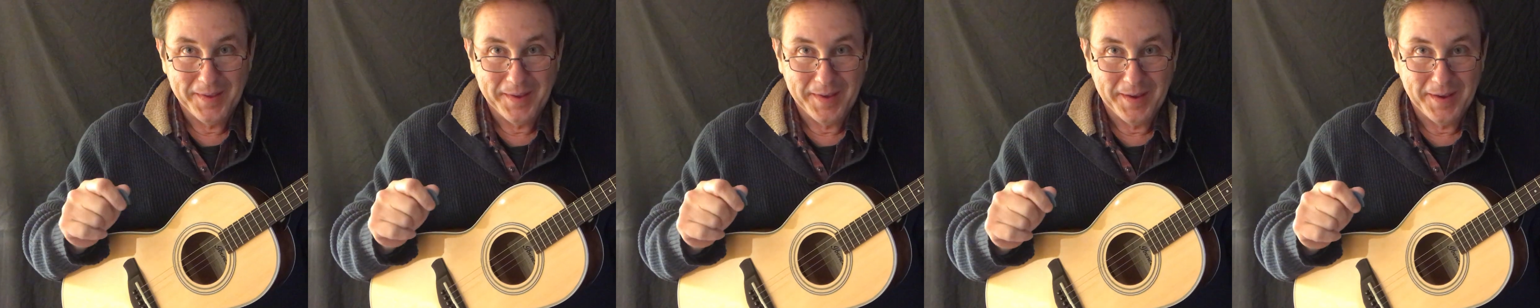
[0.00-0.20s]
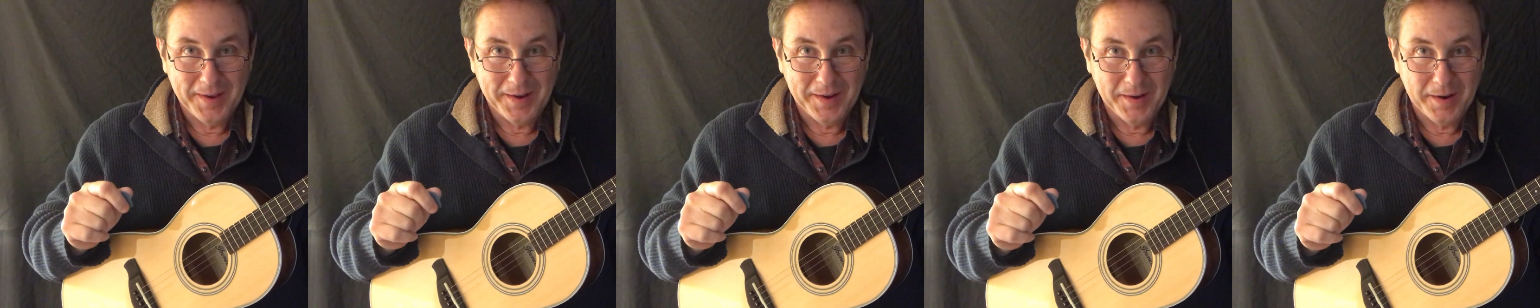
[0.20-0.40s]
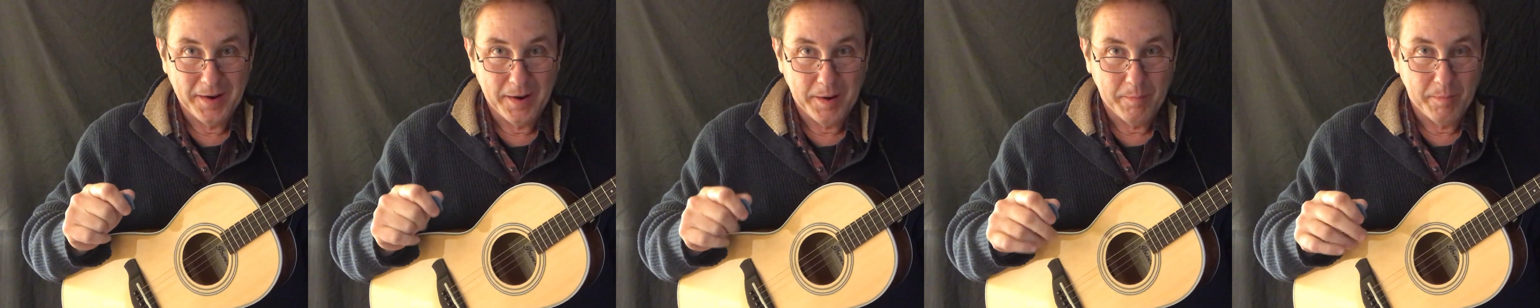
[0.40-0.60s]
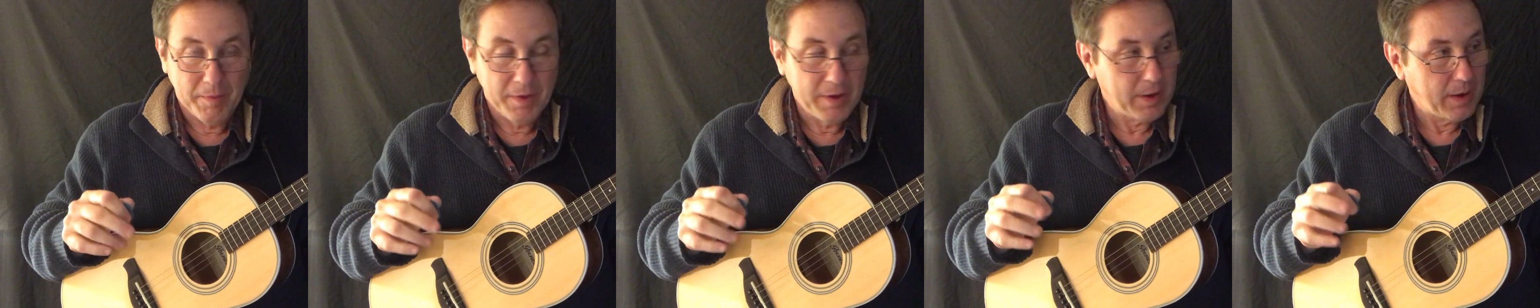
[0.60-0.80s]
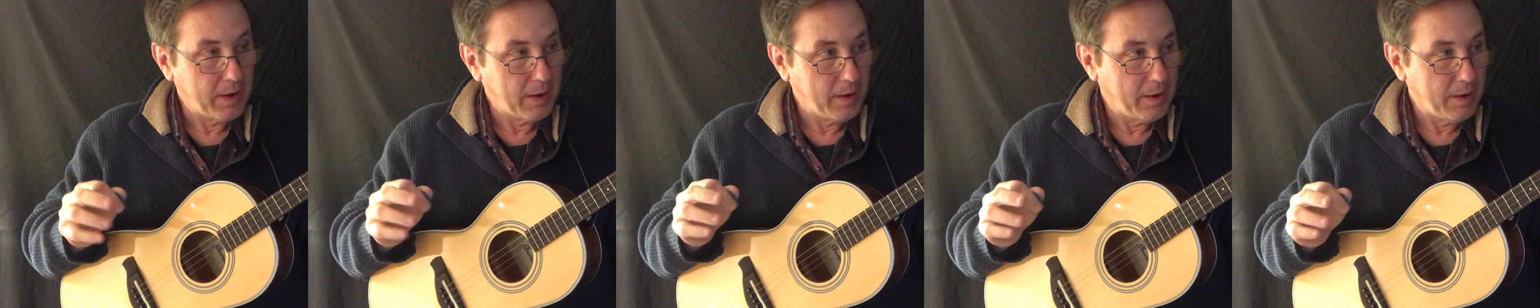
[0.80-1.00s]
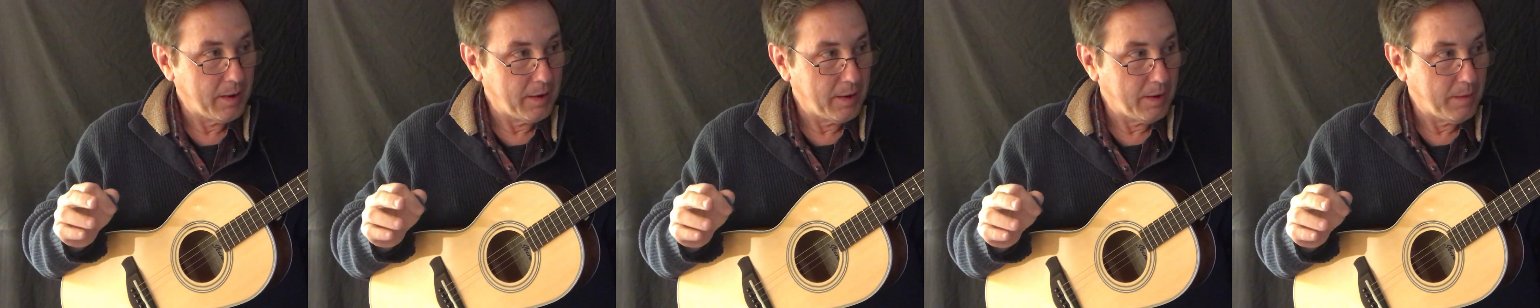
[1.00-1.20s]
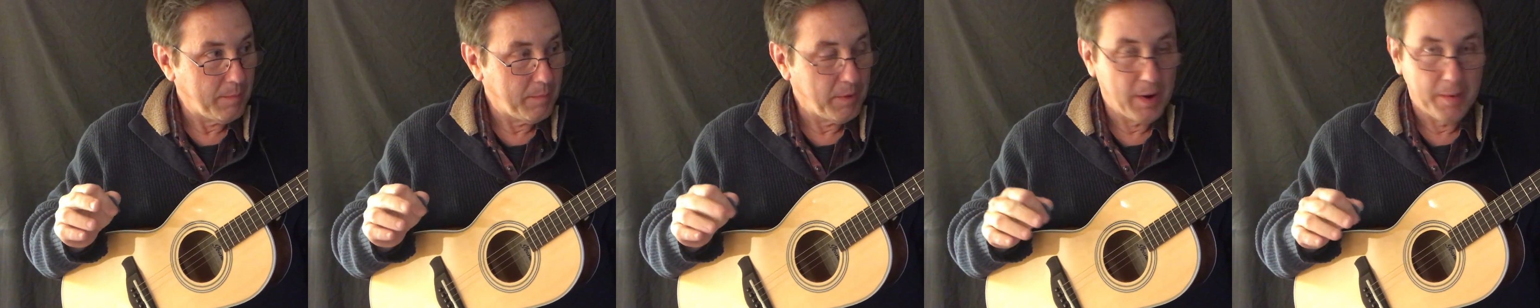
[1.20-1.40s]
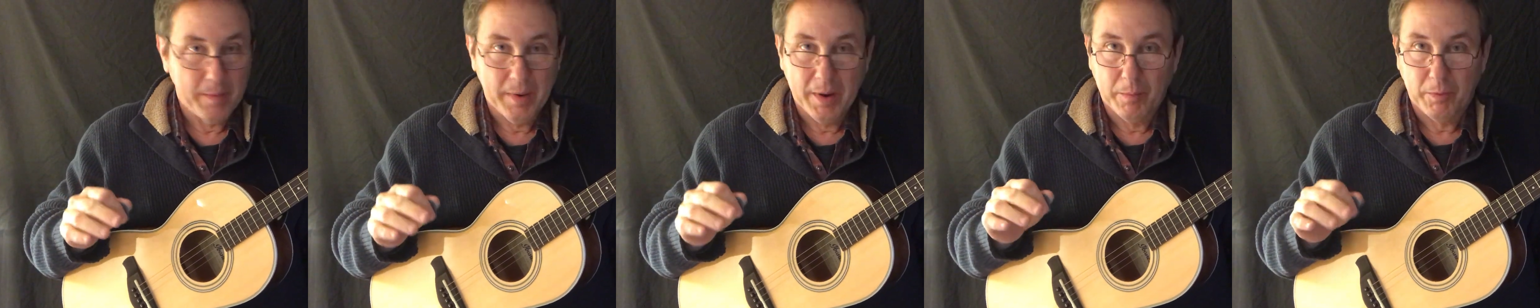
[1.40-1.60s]
and I'm thinking I'm
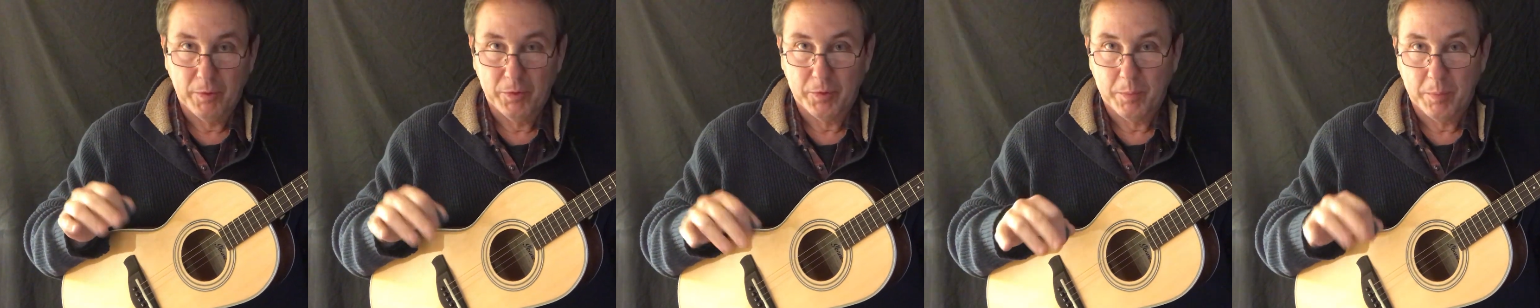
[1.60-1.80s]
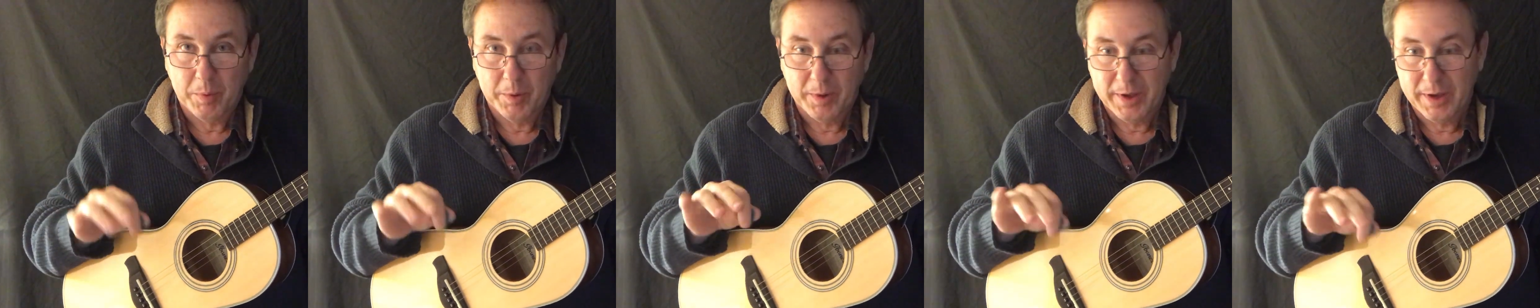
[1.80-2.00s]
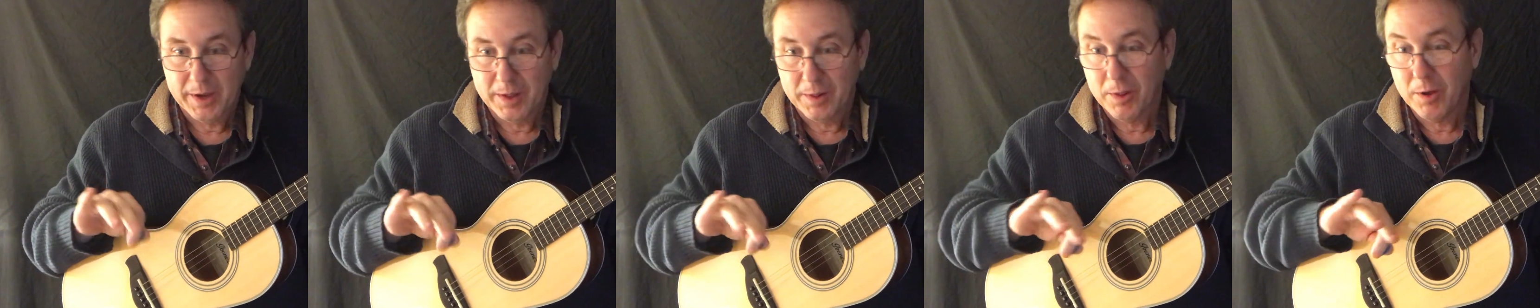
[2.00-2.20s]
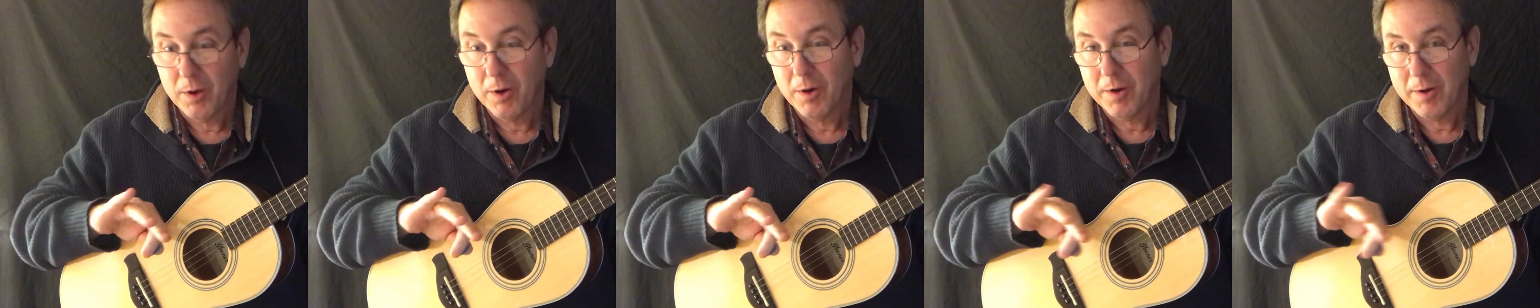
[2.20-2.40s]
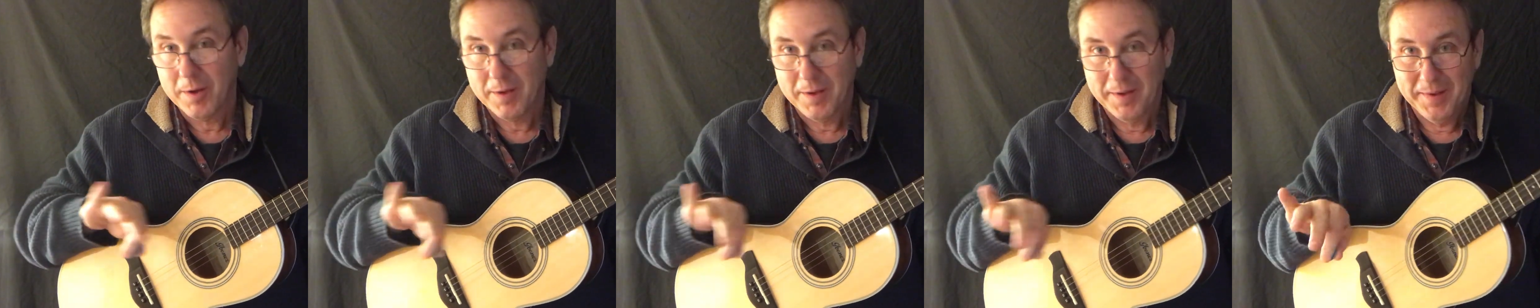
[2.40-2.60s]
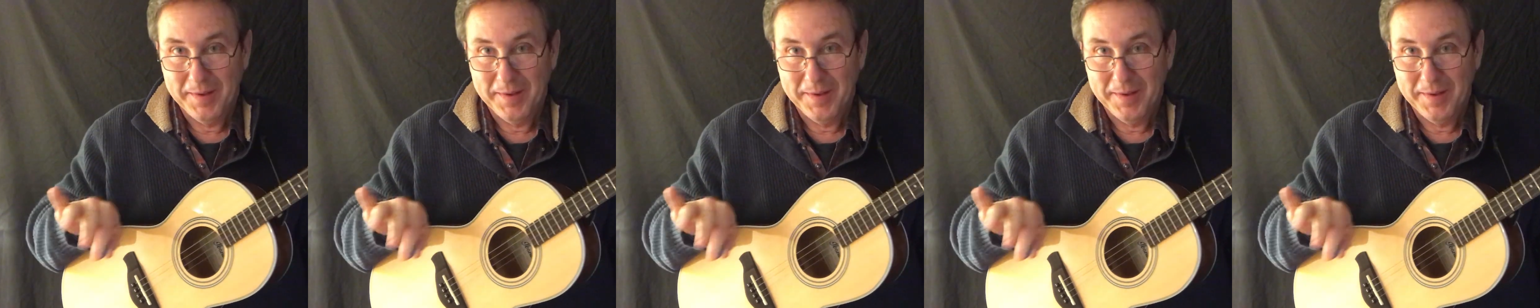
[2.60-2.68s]
not able to play along.